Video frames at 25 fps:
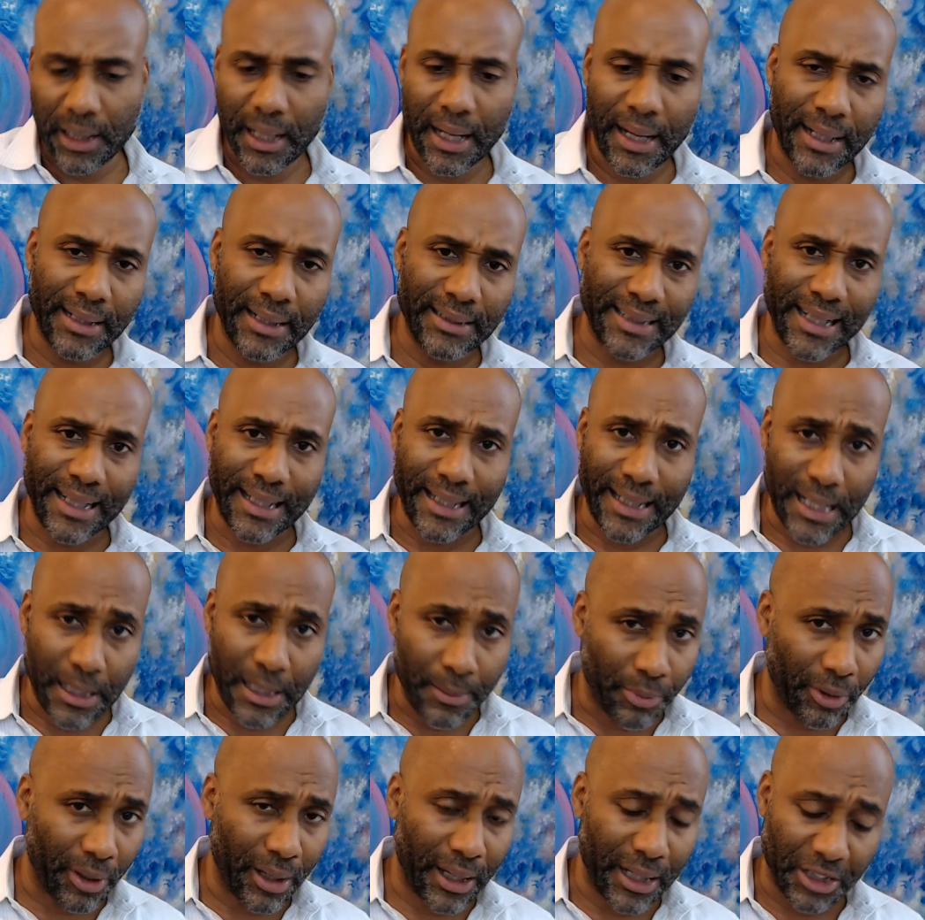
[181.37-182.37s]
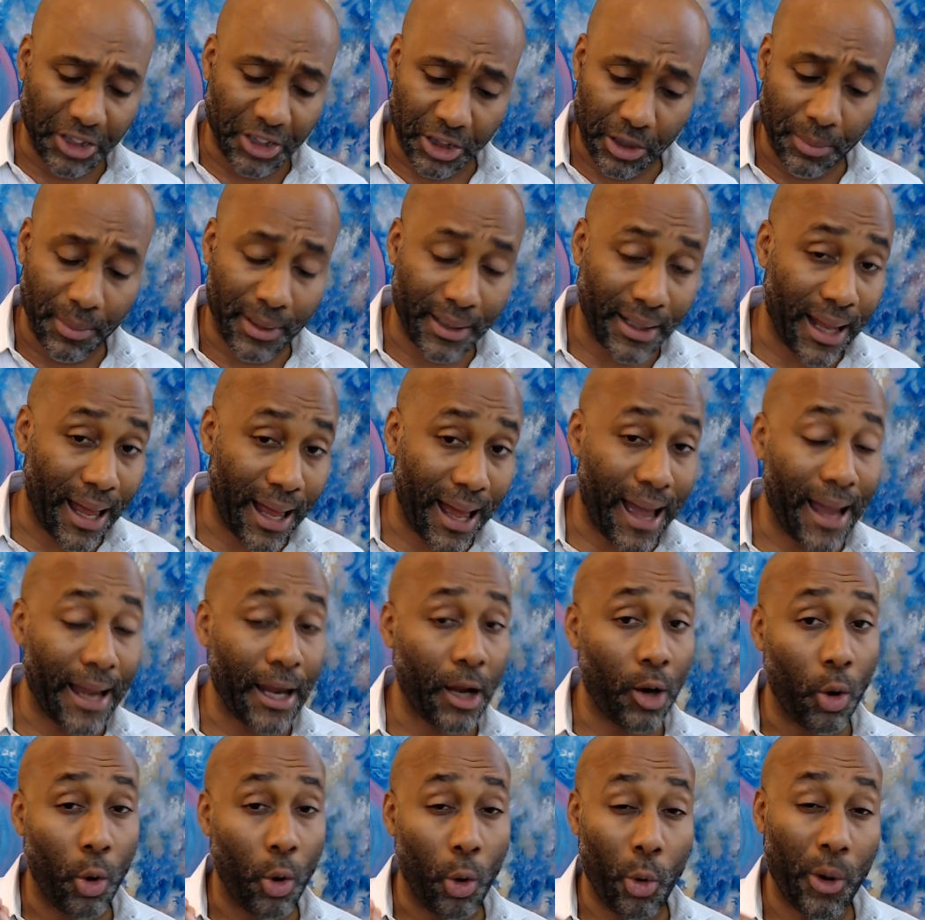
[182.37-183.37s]
is a Libra, a Gemini,
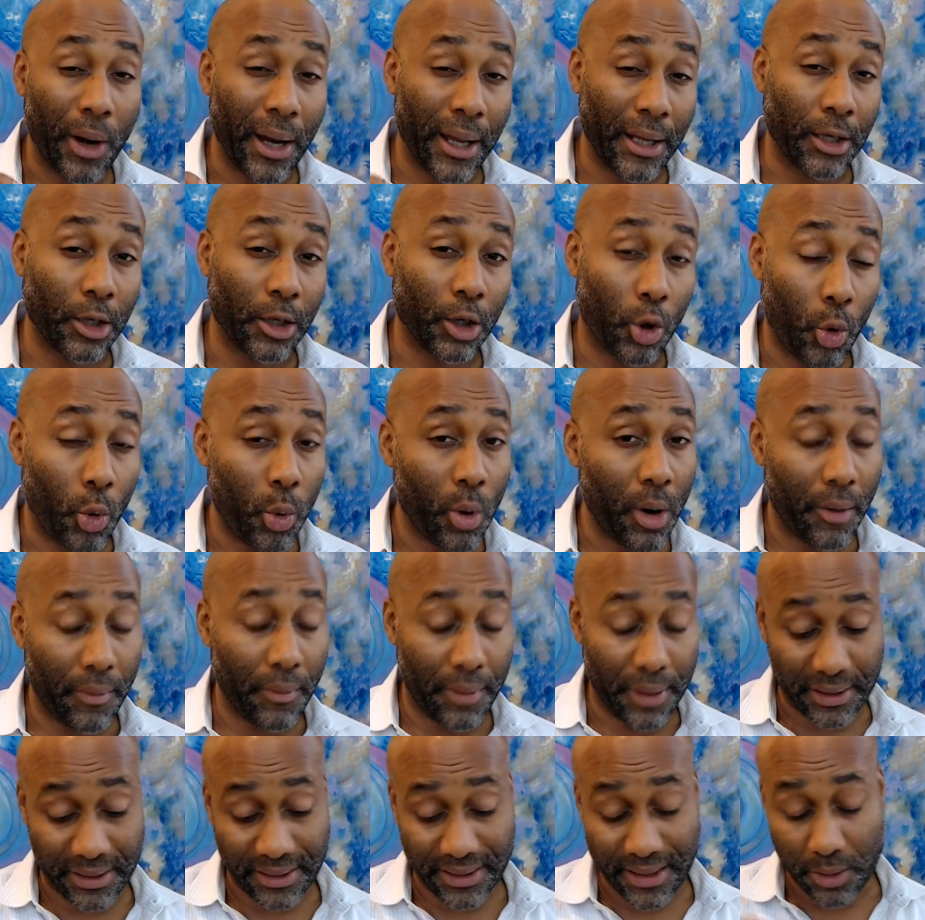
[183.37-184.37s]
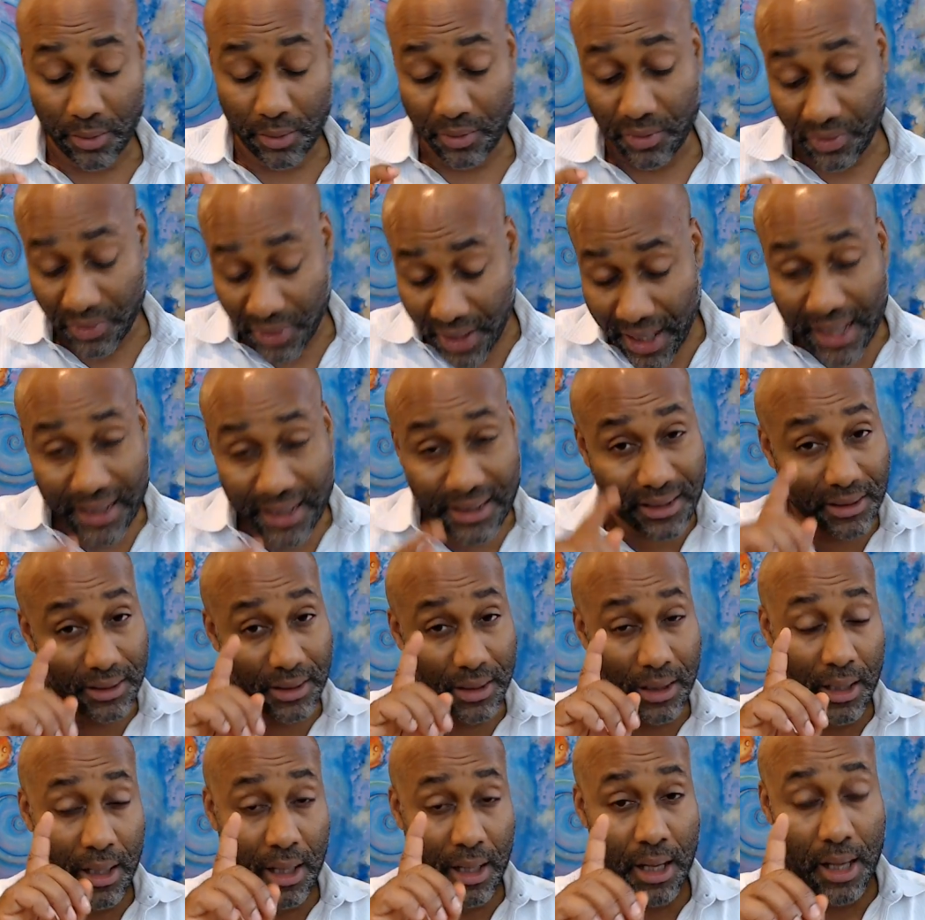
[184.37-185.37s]
or an Aquarius. Now this
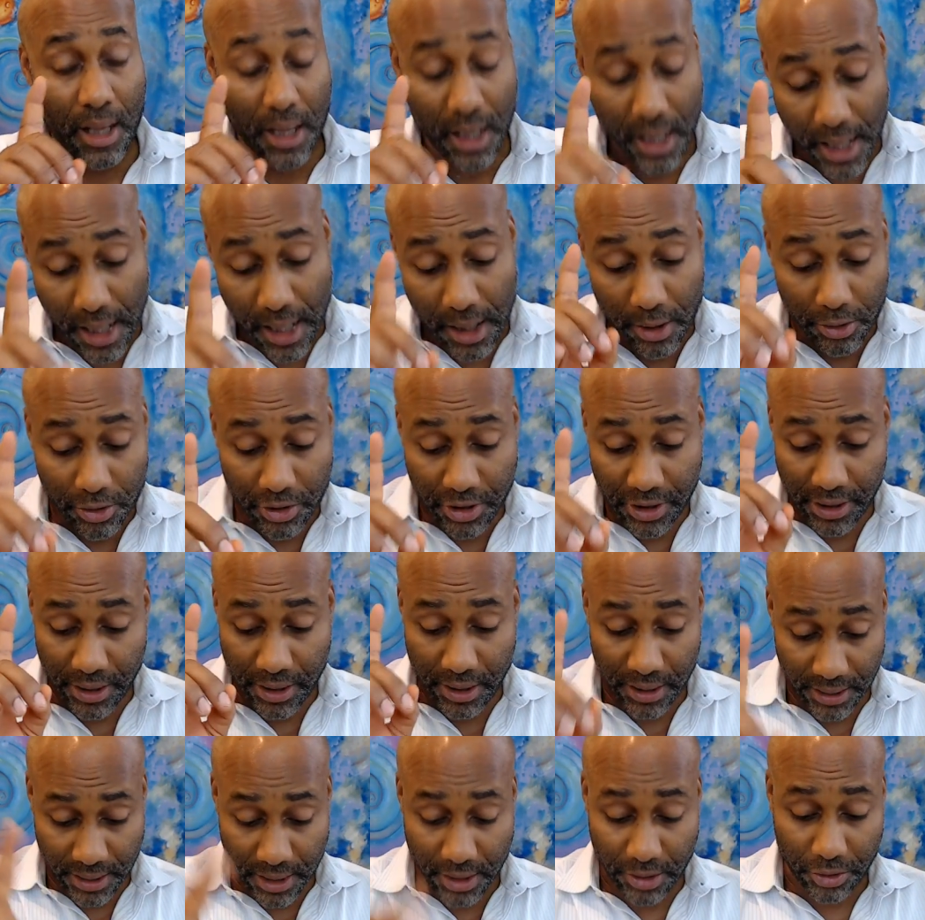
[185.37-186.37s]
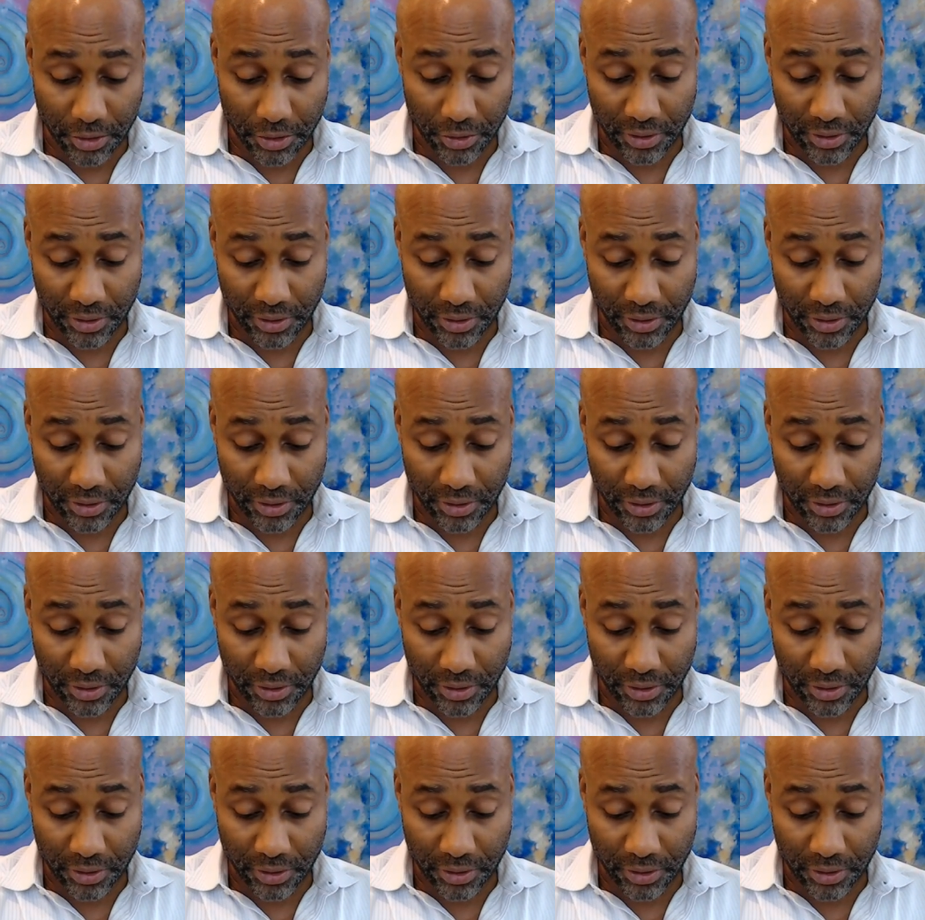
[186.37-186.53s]
energy is interesting